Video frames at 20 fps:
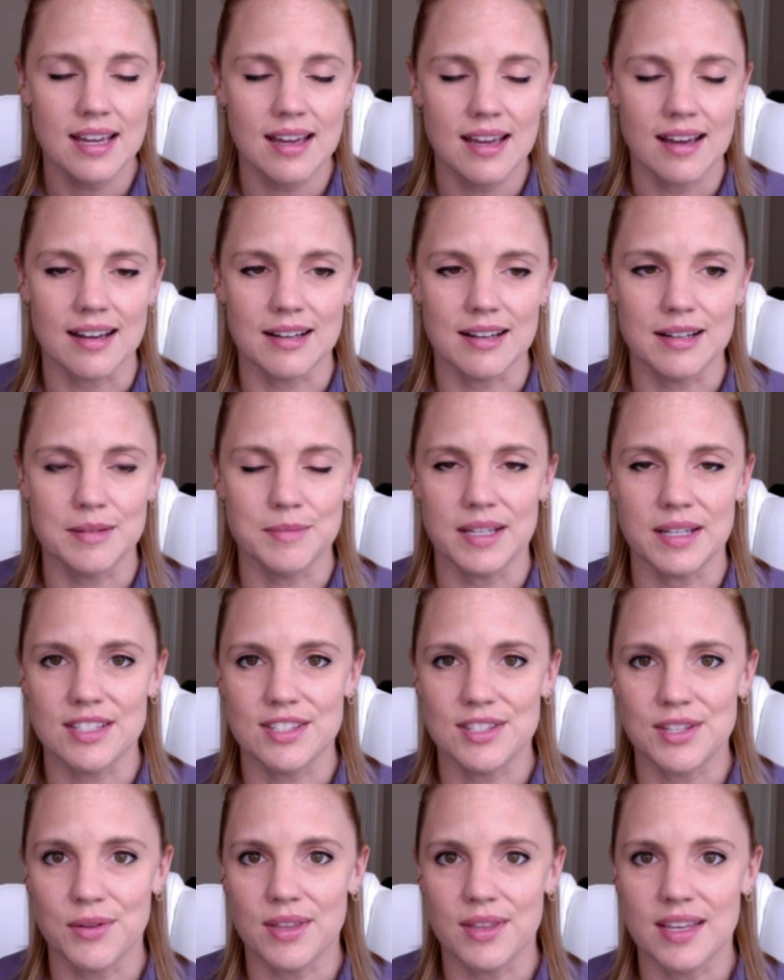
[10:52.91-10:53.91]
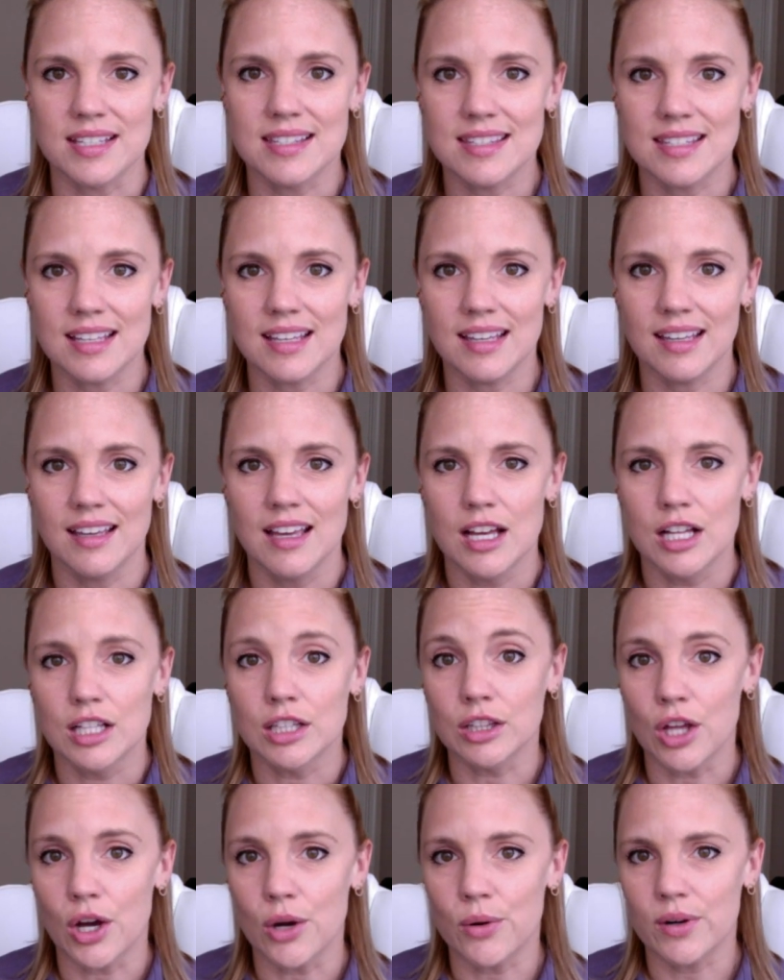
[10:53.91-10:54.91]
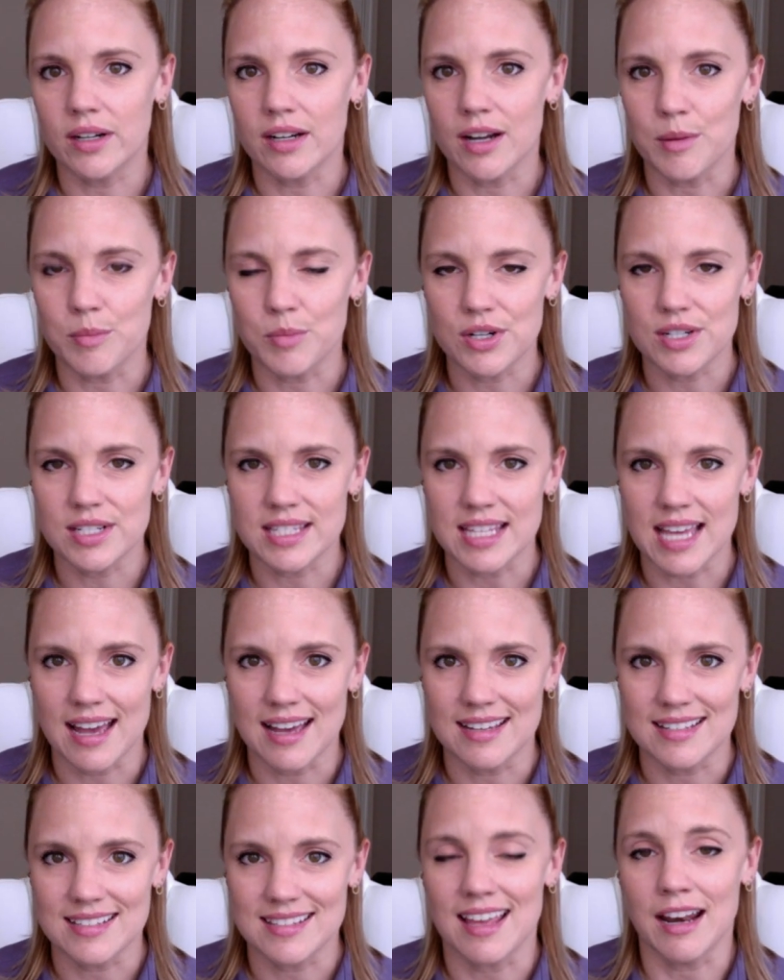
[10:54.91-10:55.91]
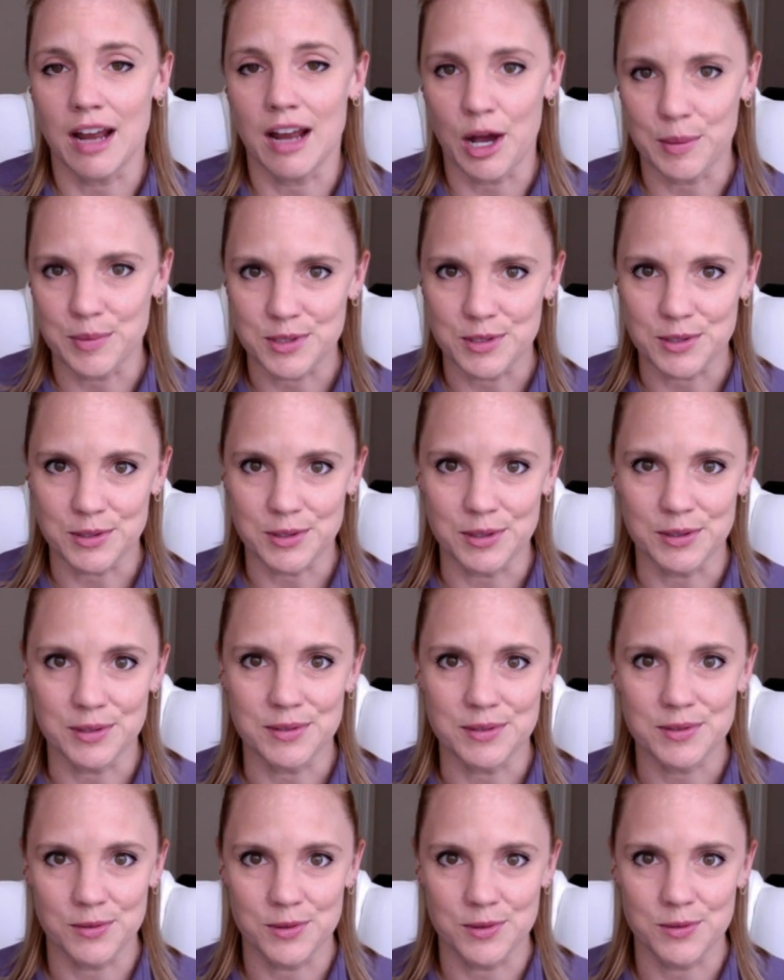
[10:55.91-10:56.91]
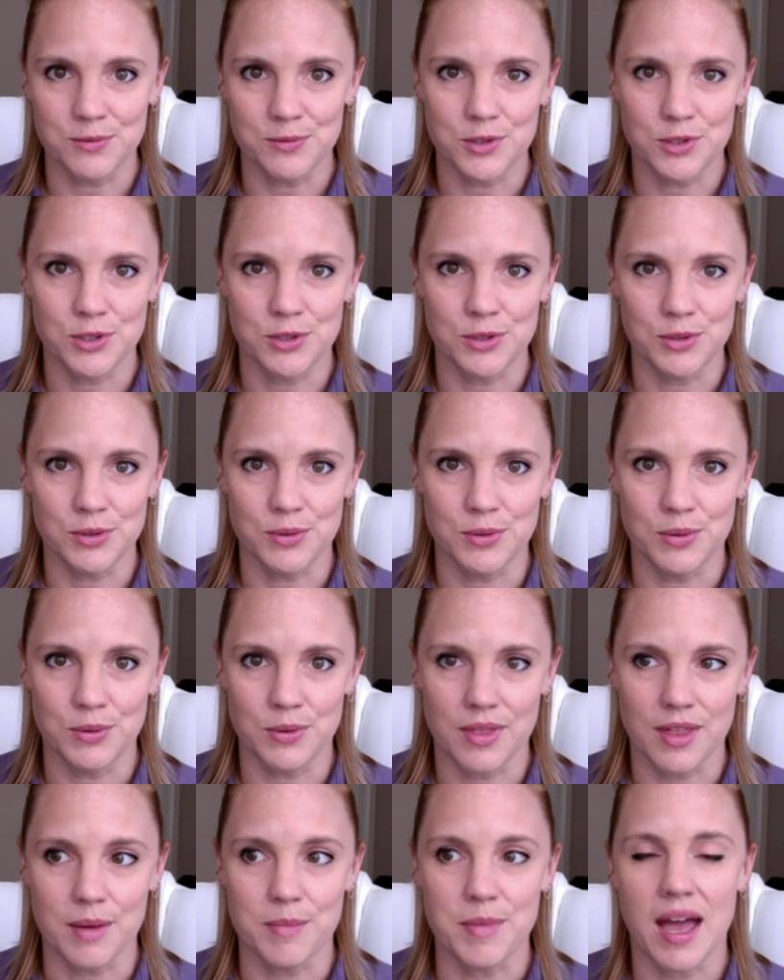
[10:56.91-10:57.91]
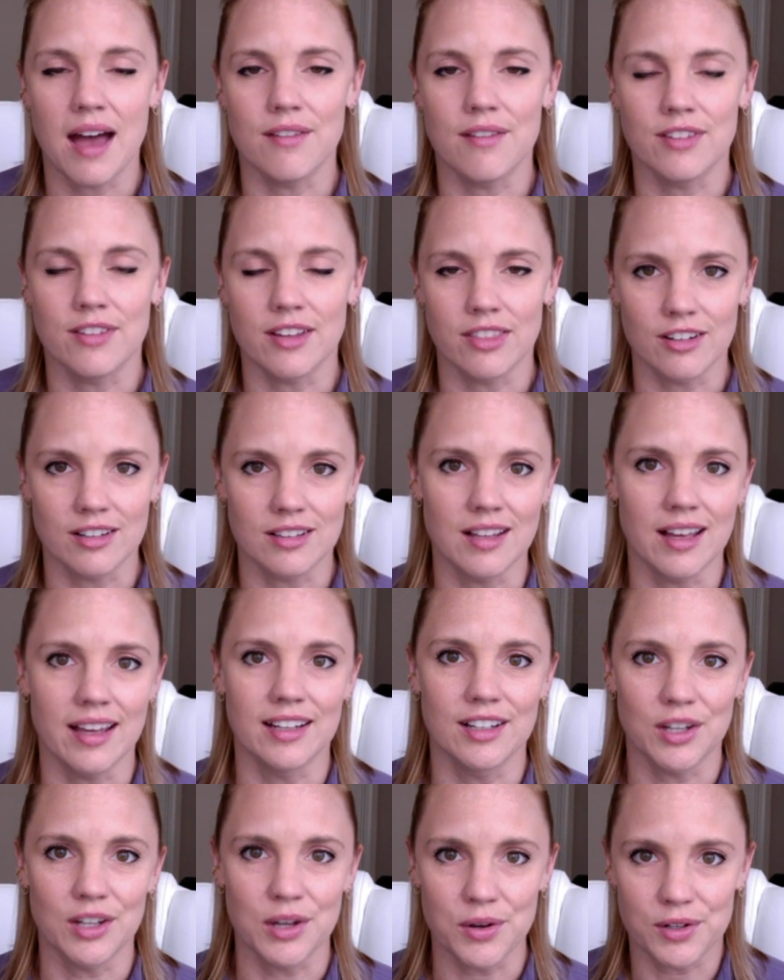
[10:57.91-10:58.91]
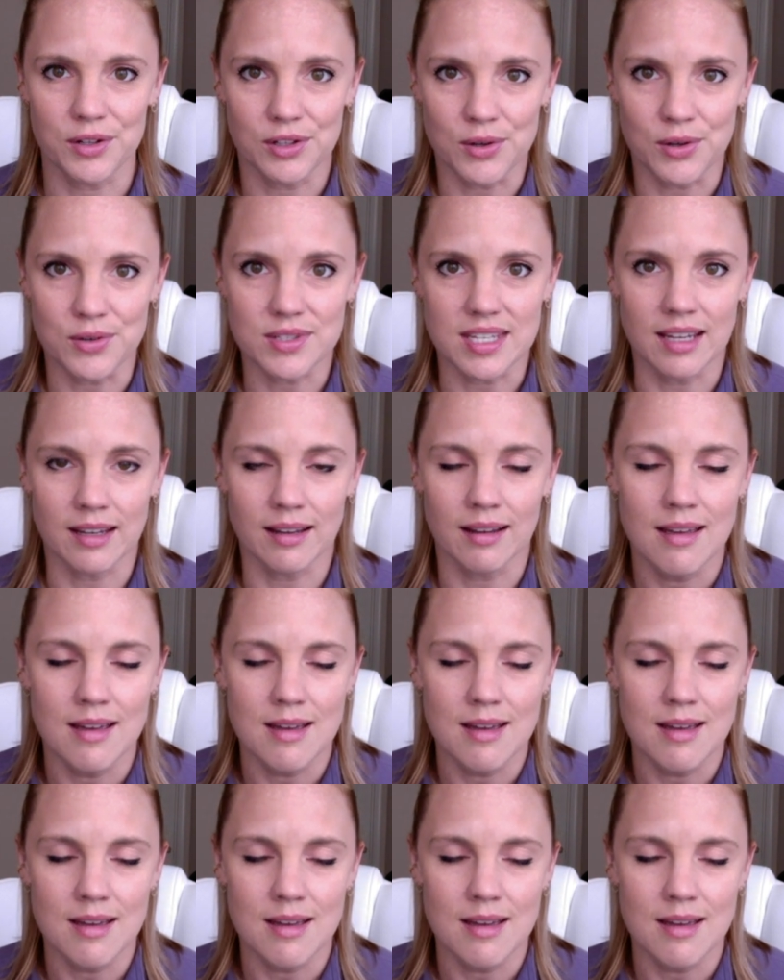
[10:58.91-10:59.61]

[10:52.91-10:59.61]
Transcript: And so they see lower numbers as an obstacle to them having their client go to closing.